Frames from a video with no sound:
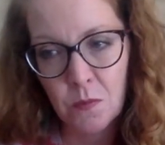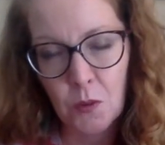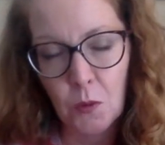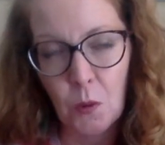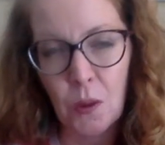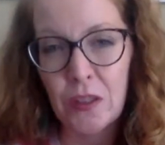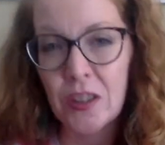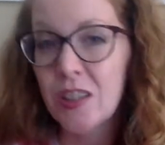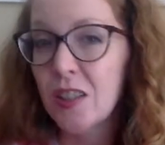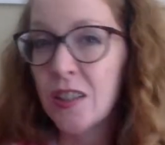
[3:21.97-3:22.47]

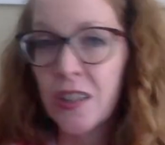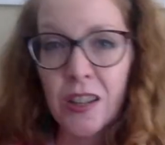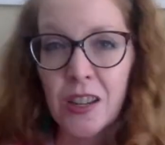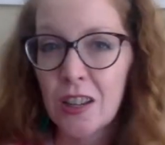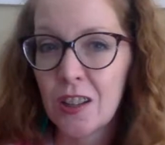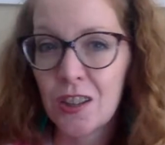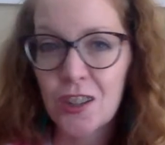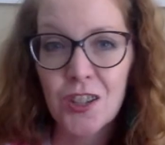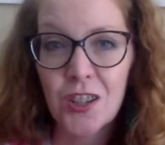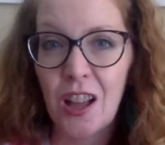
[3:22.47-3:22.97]
While this is an
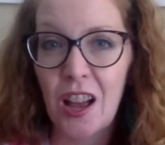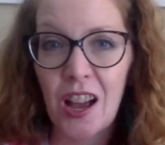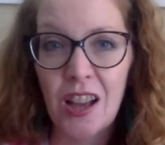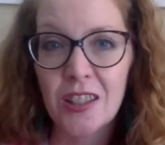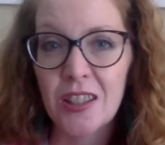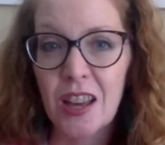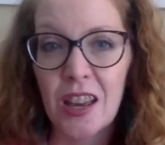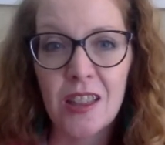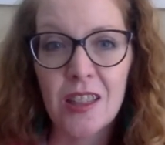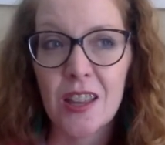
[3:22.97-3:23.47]
English
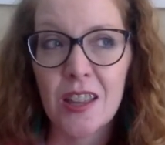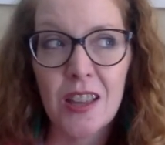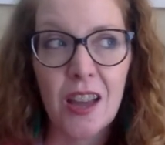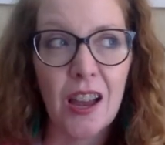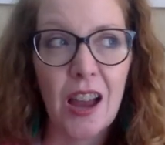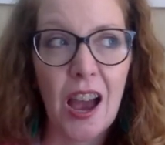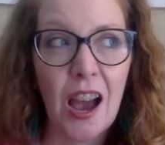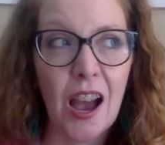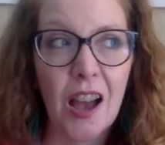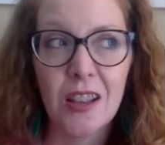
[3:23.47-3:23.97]
class, I think
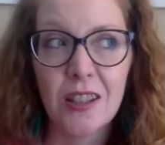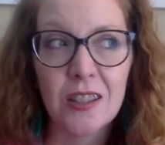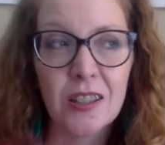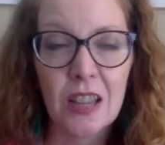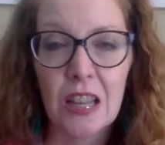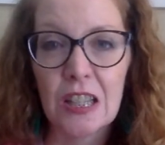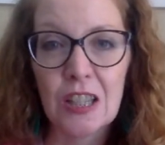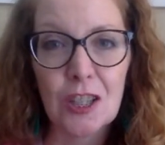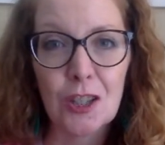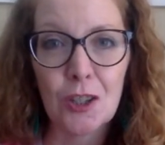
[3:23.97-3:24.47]
that has
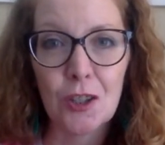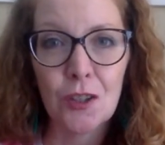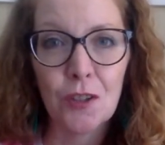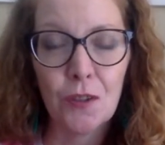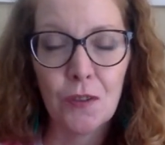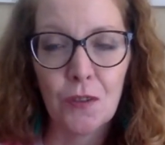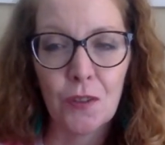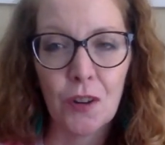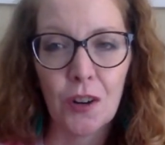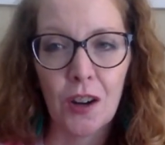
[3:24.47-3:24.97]
lessons
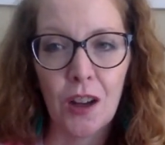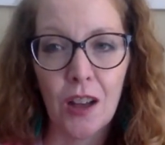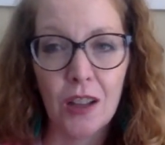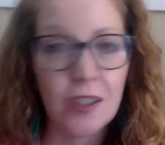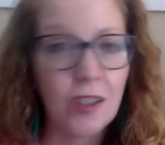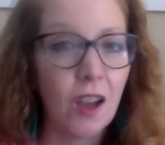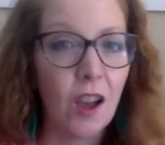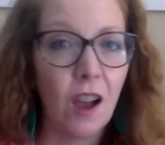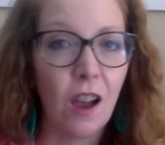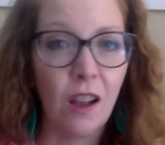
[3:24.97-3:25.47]
for
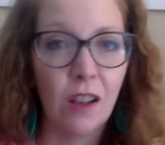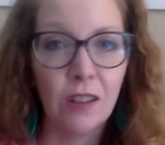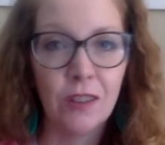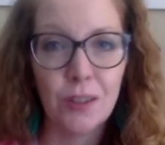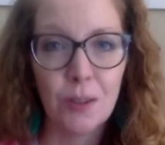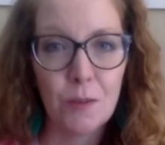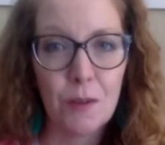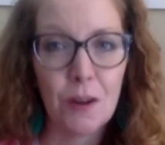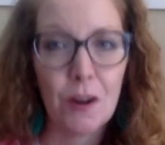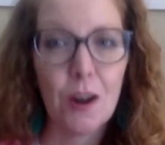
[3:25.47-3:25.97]
us all,
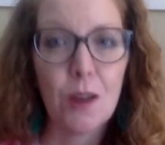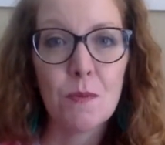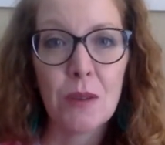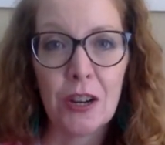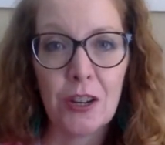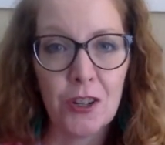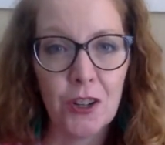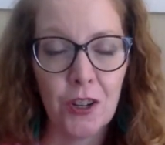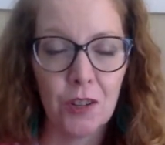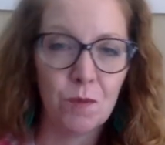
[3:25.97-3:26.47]
no matter our
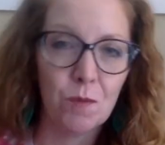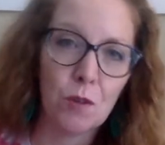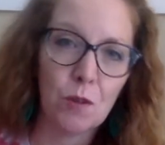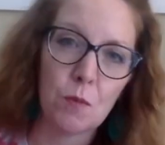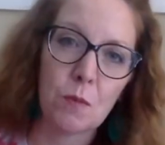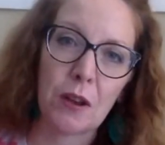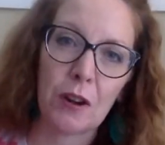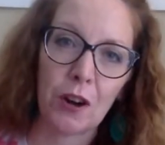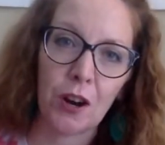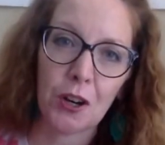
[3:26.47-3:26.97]
major, no
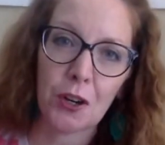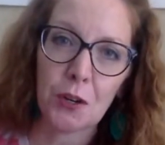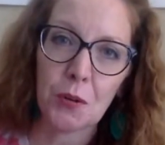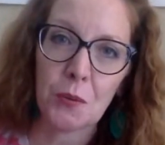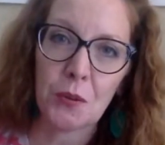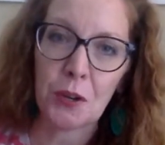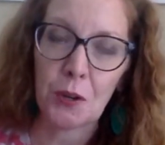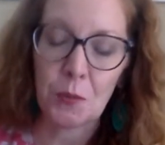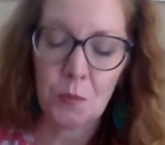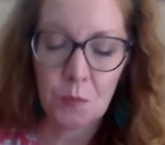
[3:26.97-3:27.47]
matter our
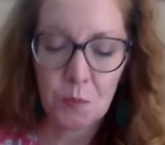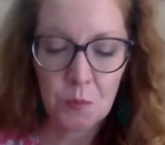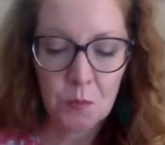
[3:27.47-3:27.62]
career.